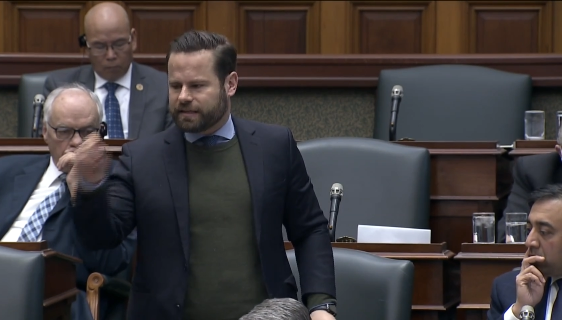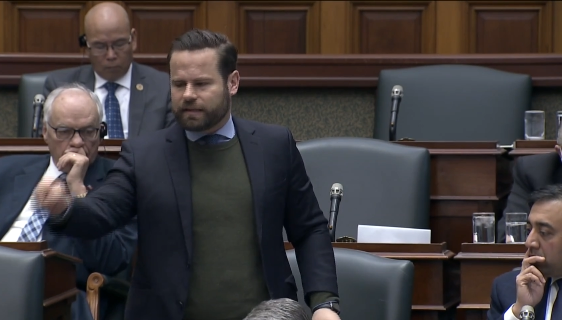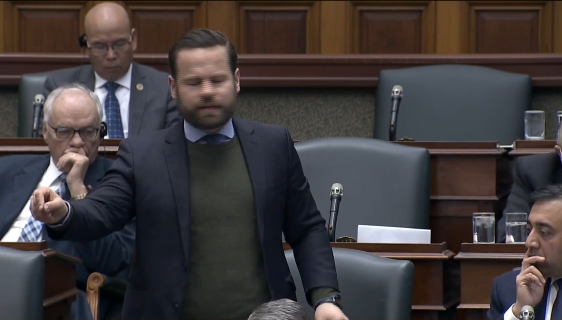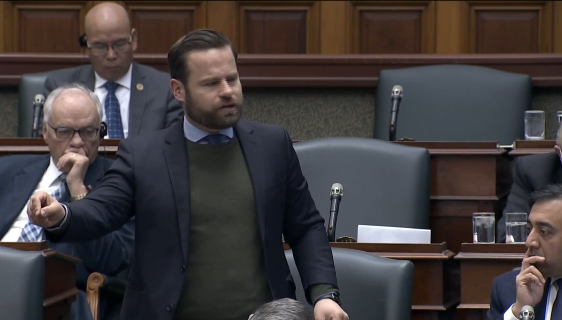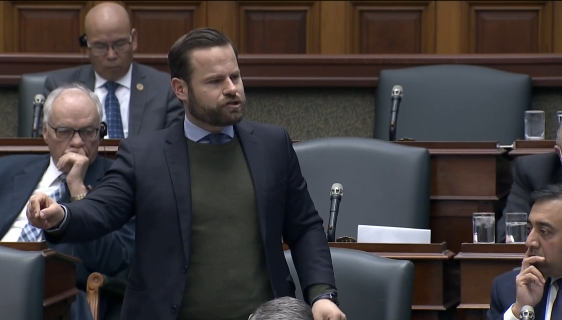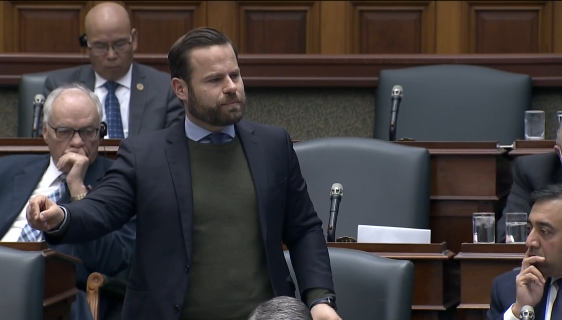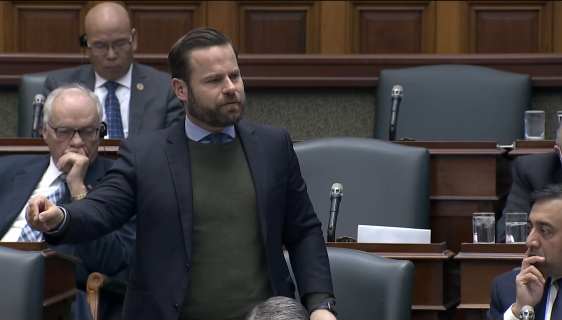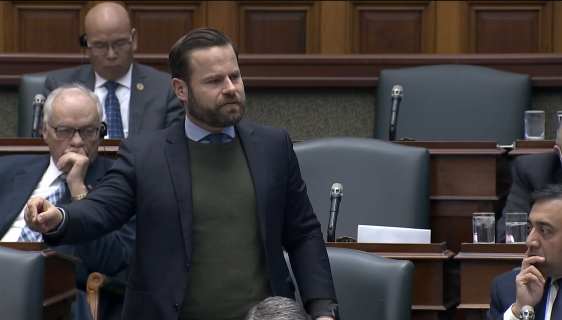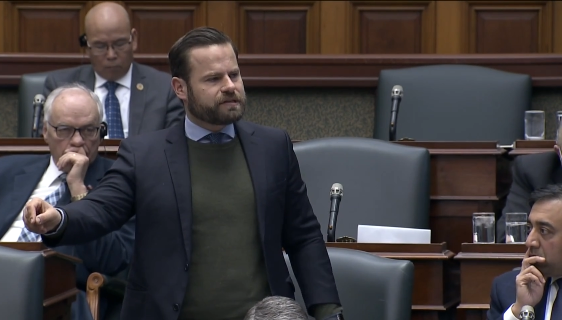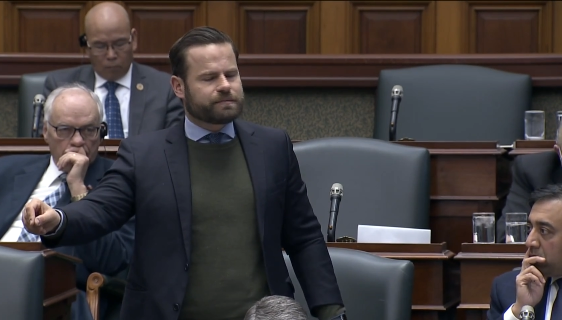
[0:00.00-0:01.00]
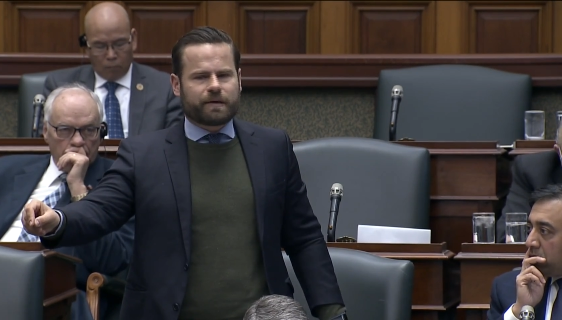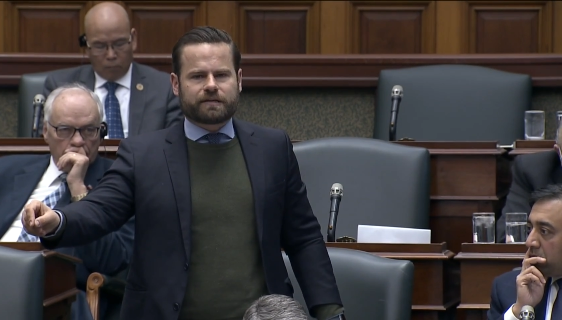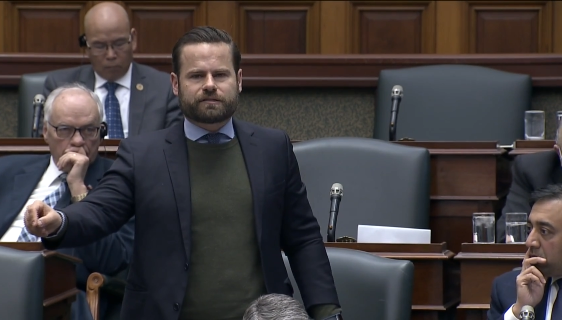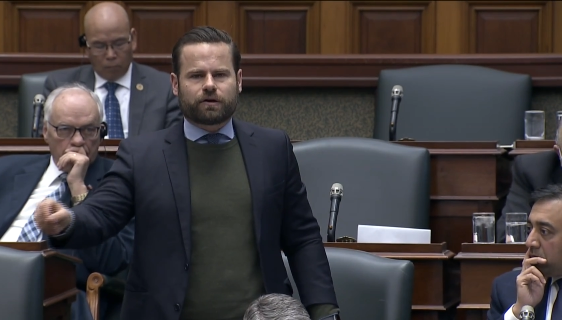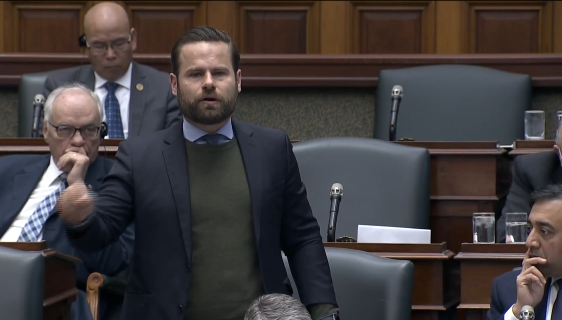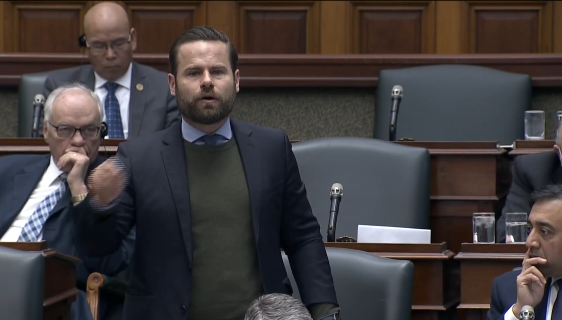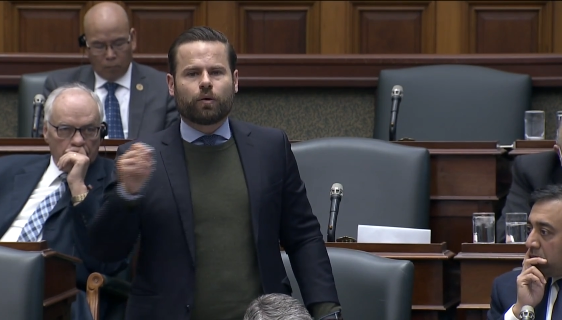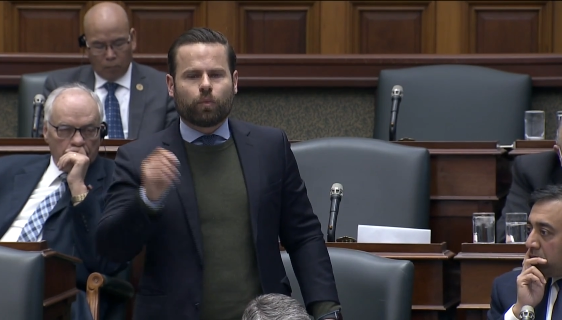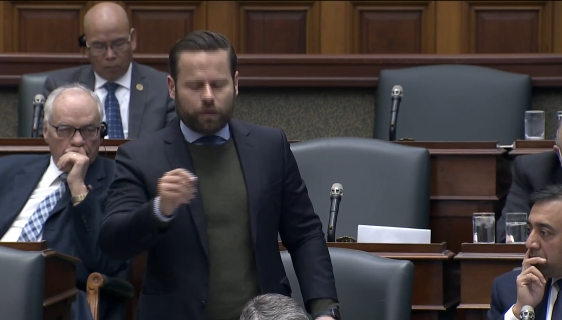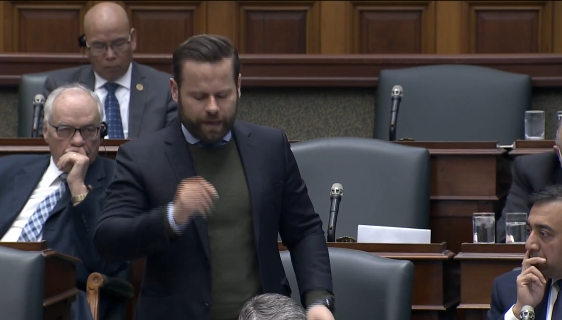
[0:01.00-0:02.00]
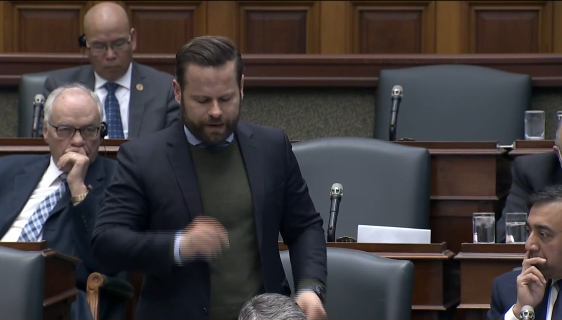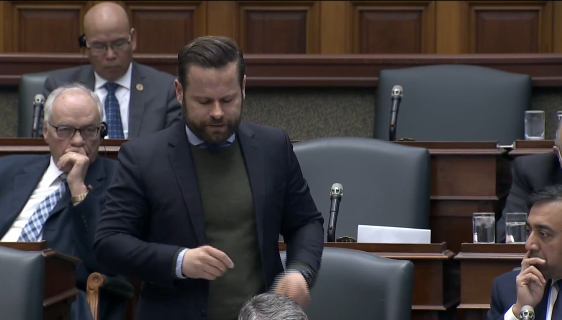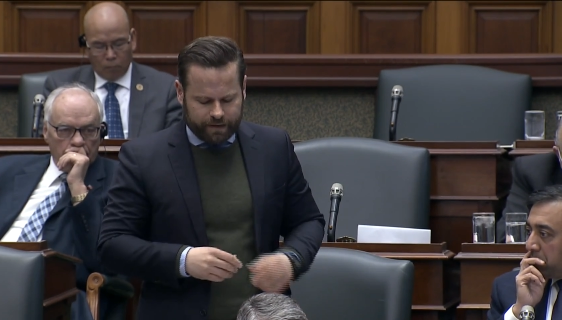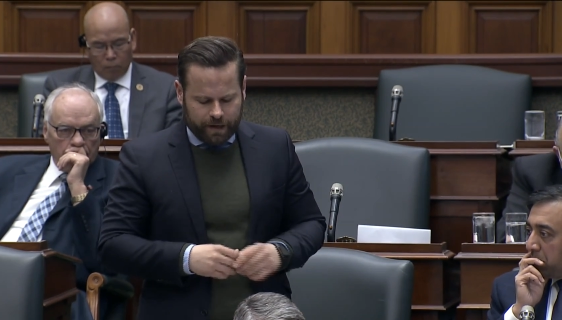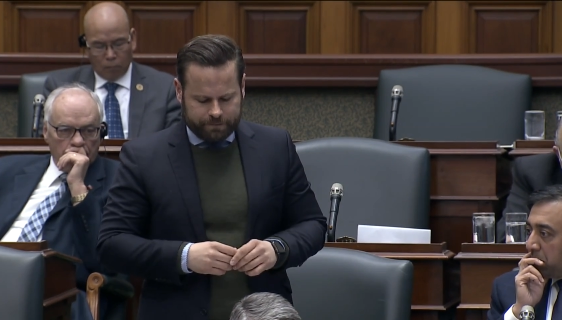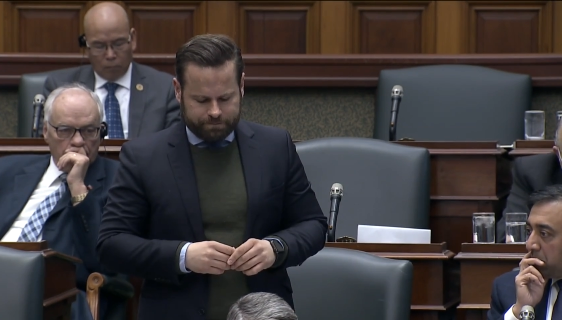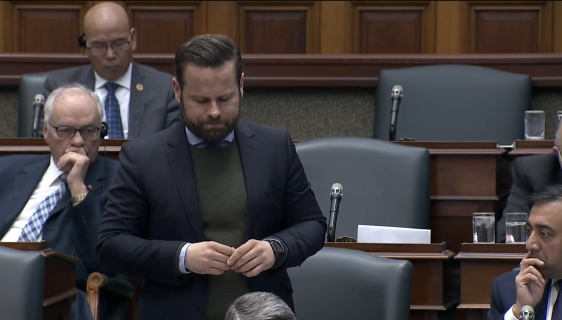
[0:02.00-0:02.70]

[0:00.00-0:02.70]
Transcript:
Speaker 1: to the leadership of this minister, we'll get it done